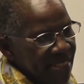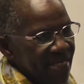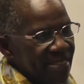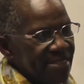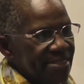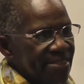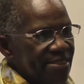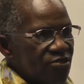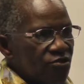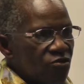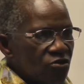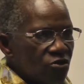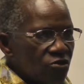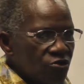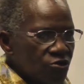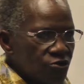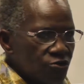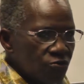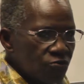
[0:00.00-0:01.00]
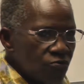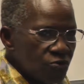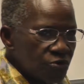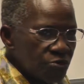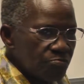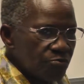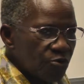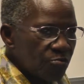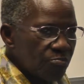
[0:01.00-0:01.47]
and it's not controlled
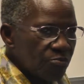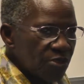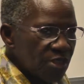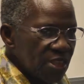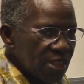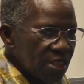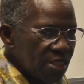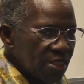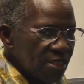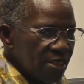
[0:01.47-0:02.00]
properly.